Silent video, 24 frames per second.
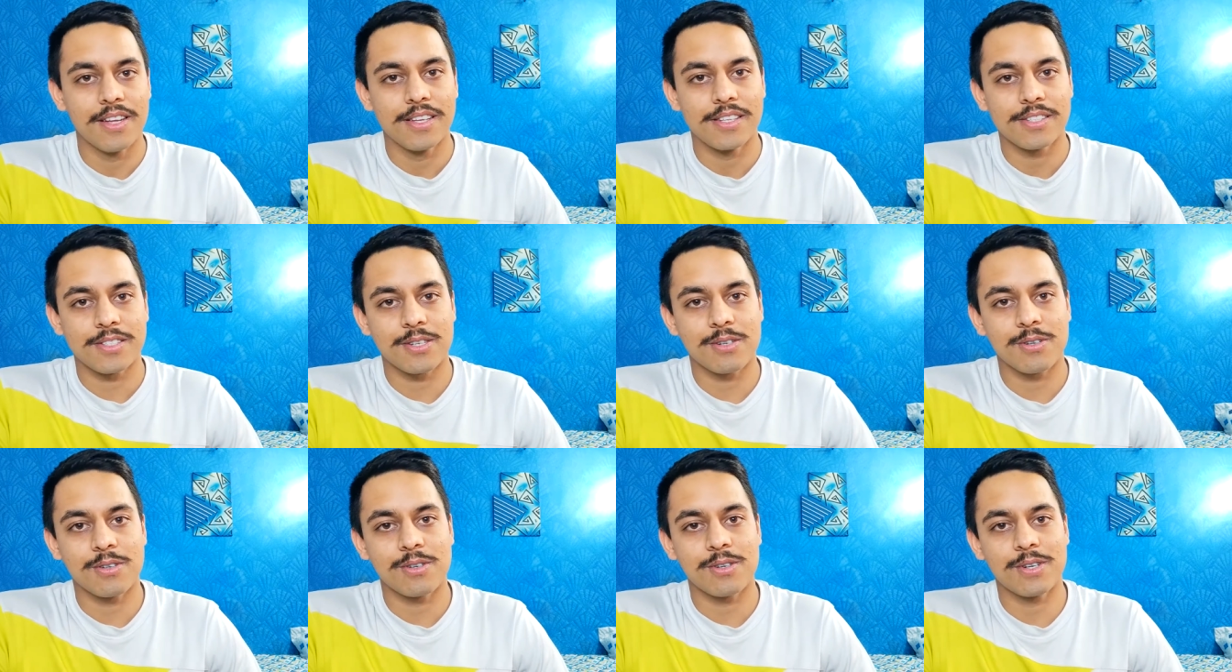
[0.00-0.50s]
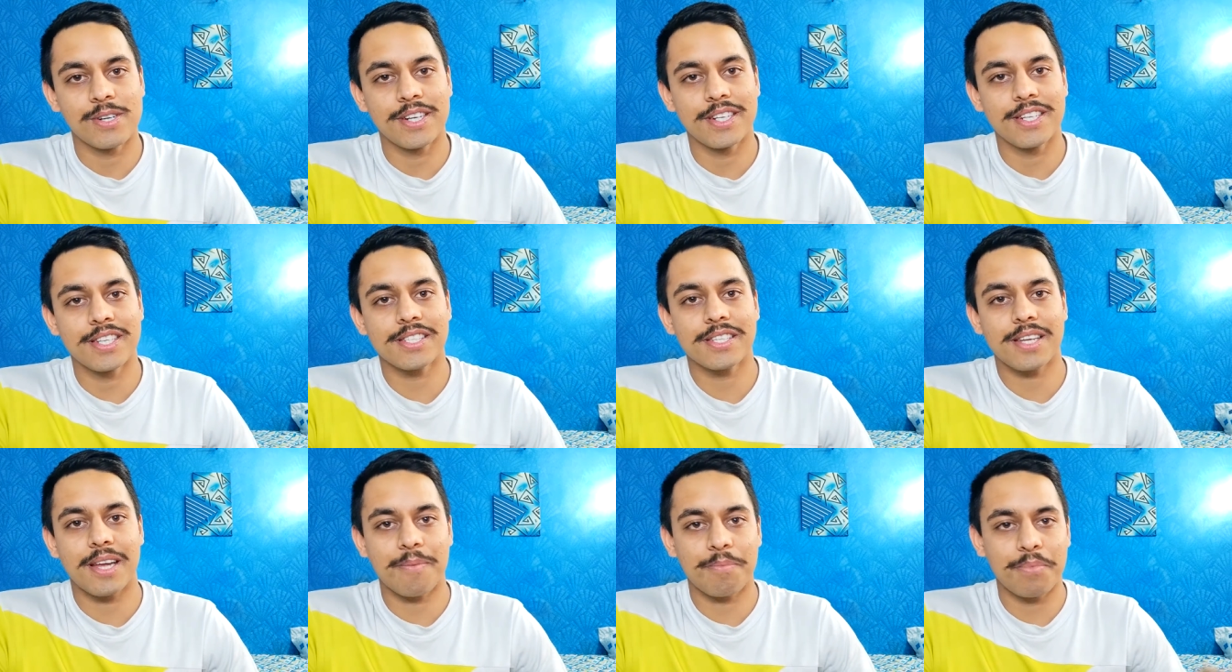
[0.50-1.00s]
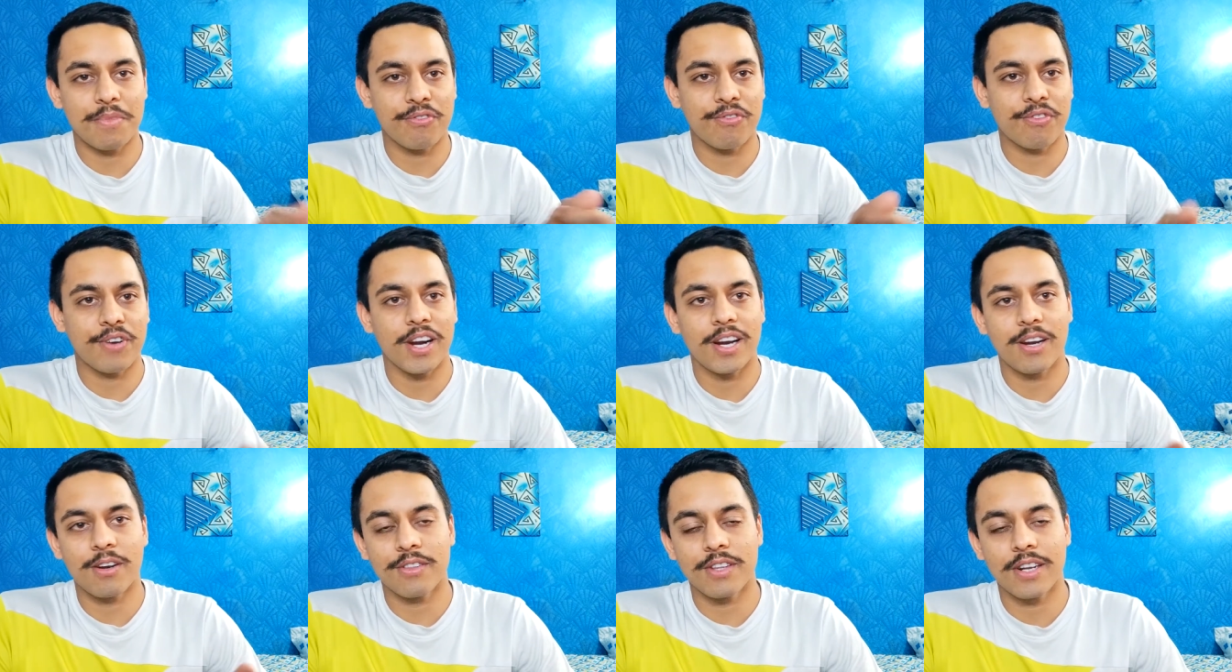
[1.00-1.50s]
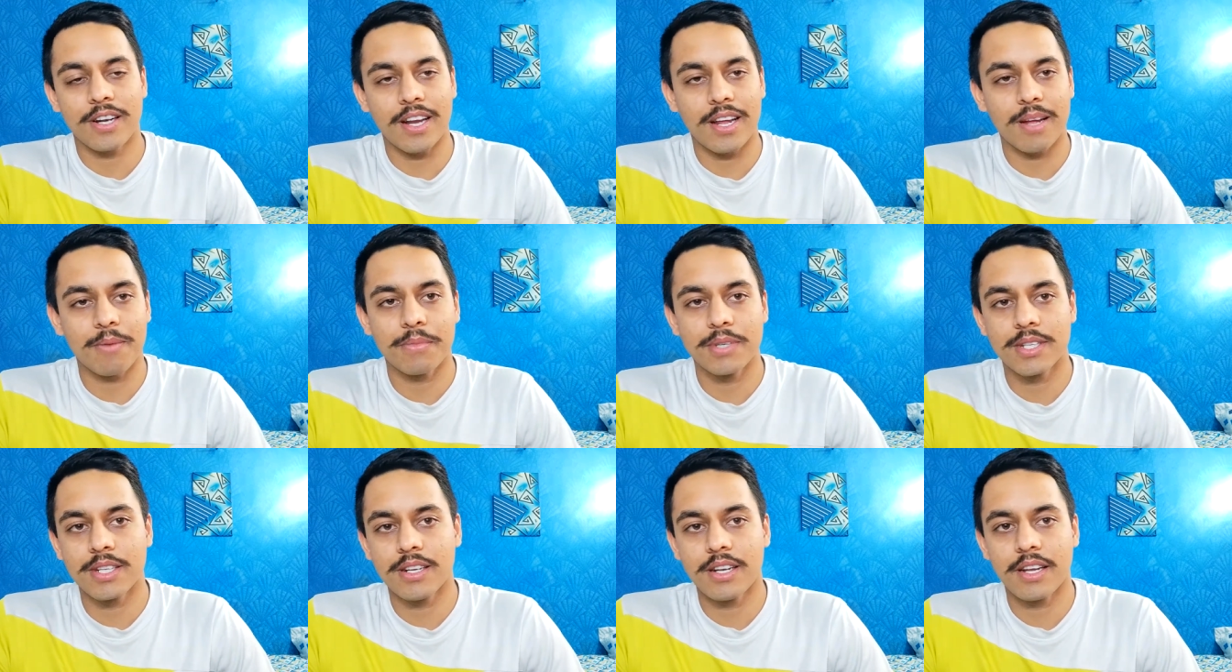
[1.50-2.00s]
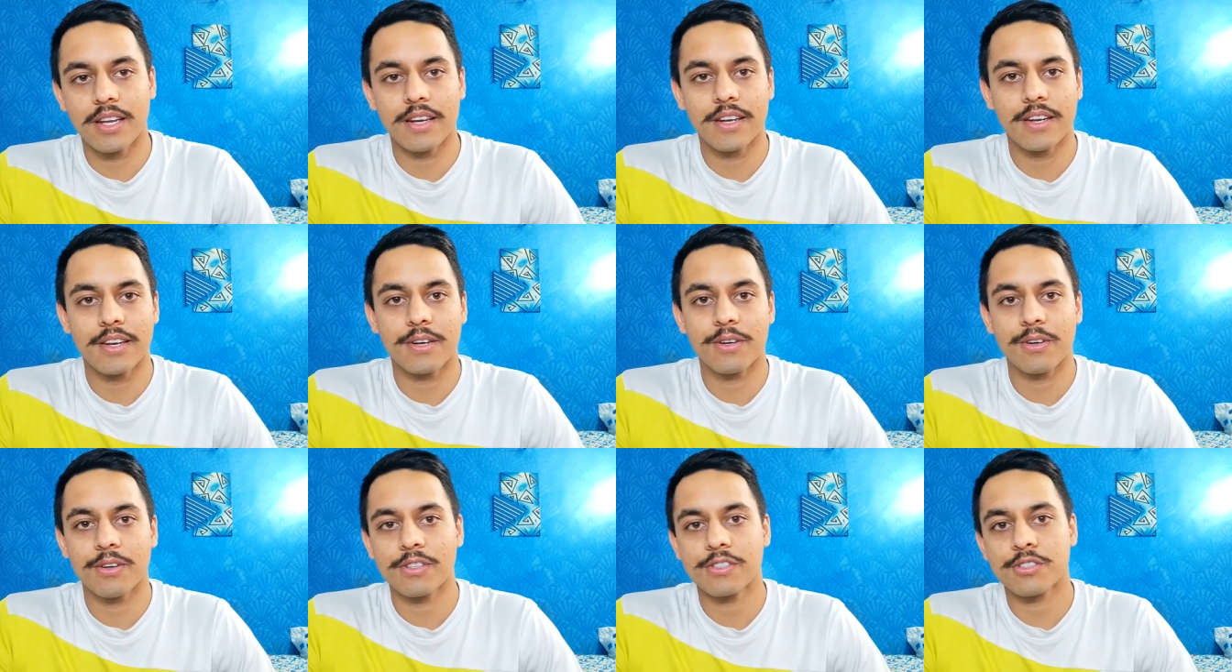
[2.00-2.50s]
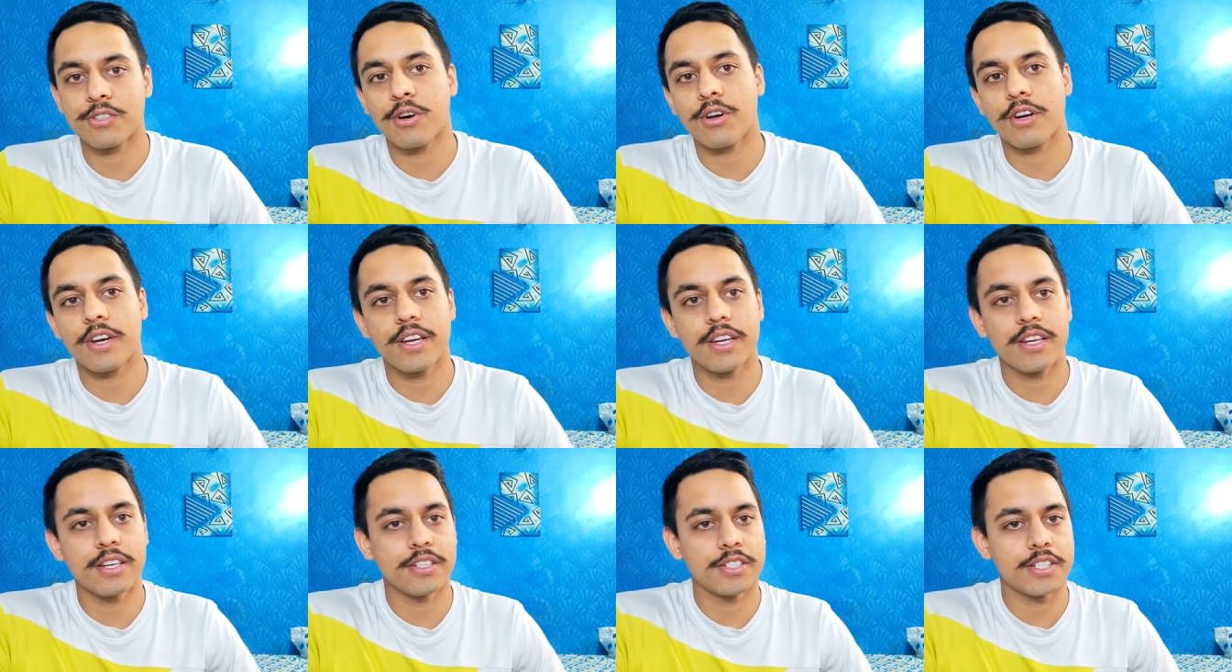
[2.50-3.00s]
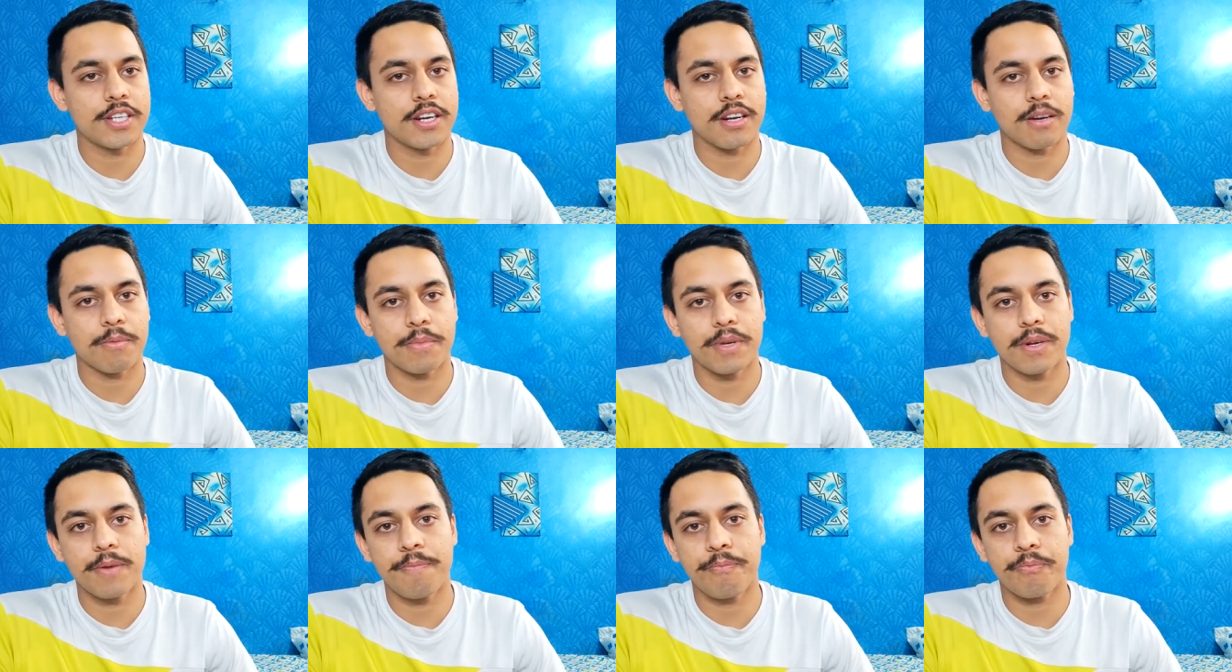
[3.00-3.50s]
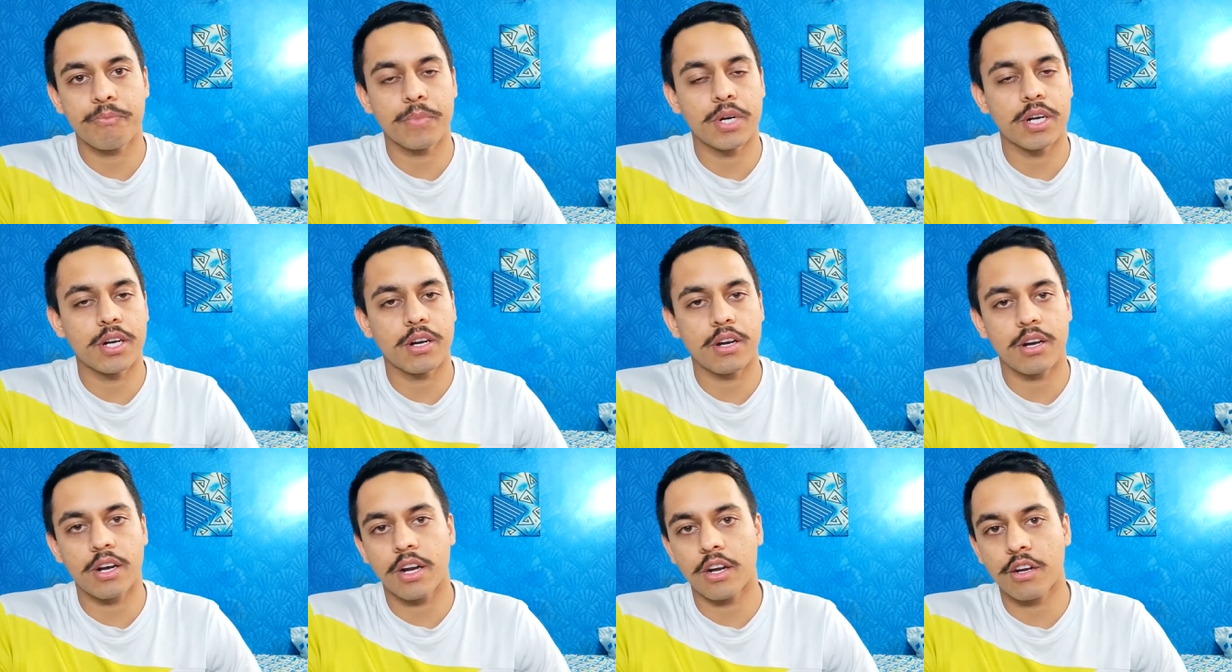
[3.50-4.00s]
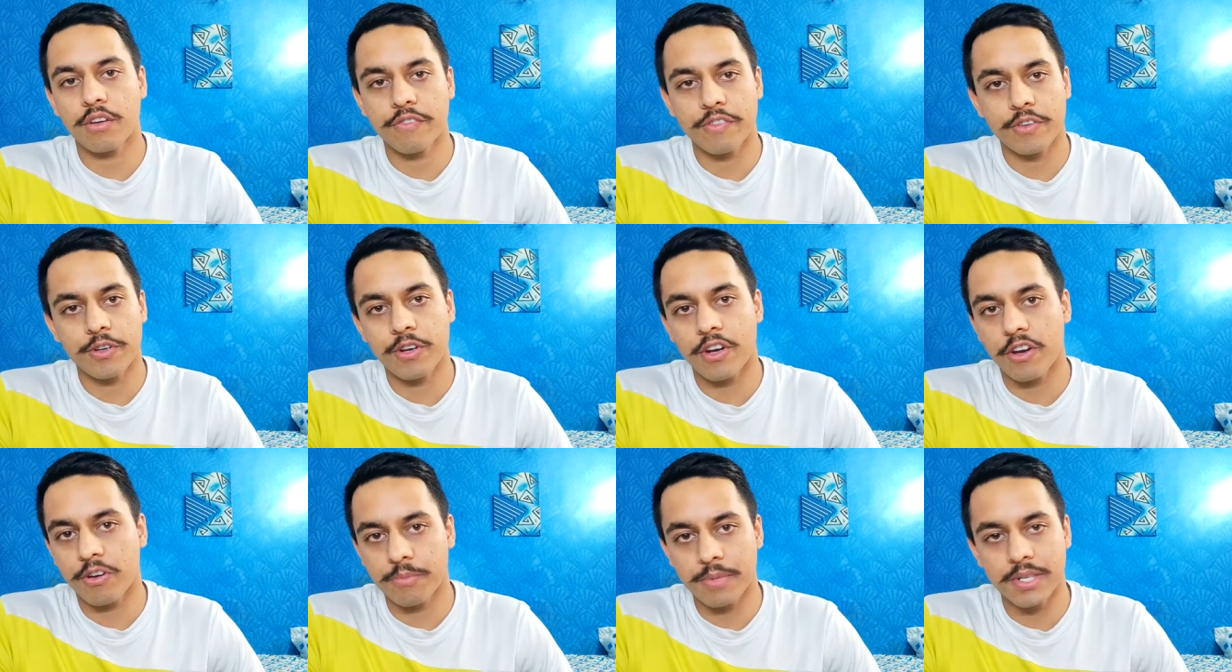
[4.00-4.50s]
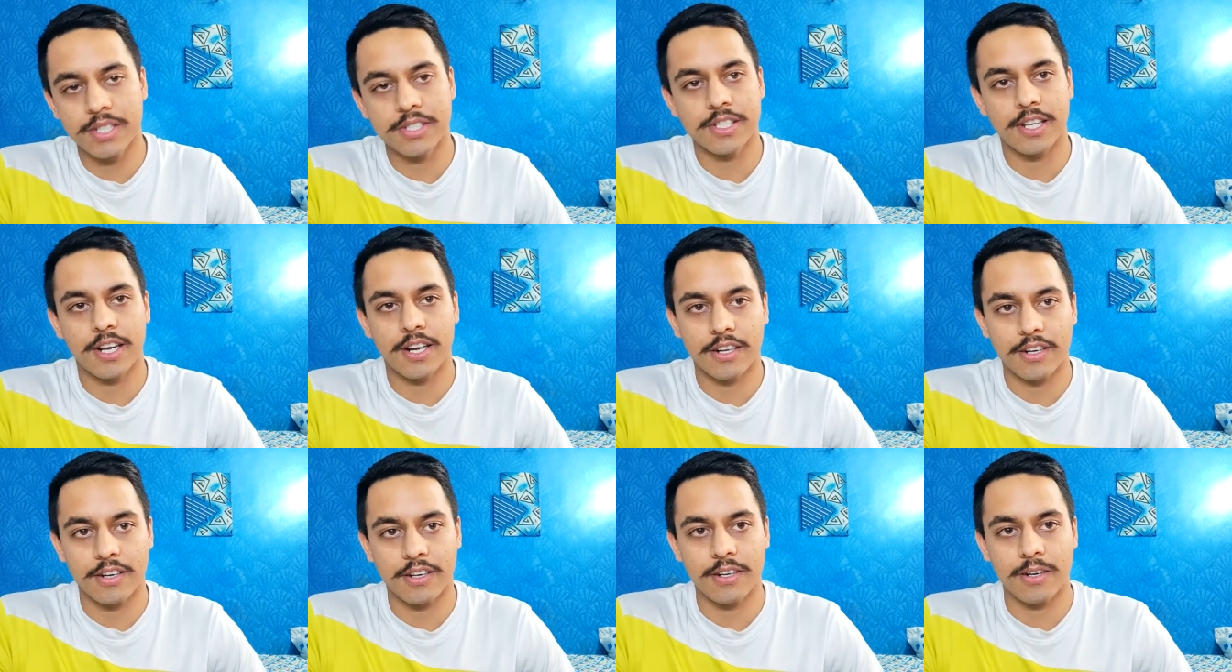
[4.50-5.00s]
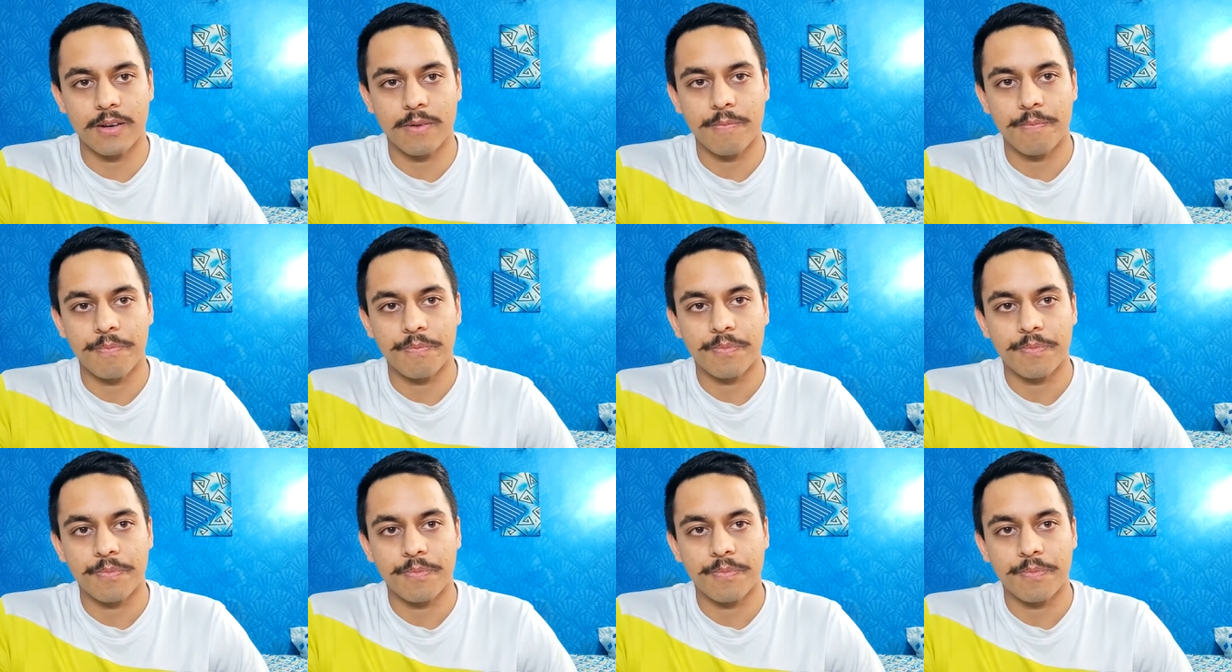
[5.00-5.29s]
So he just kept the file on the table and he told, sorry gentlemen, but none of you have been selected.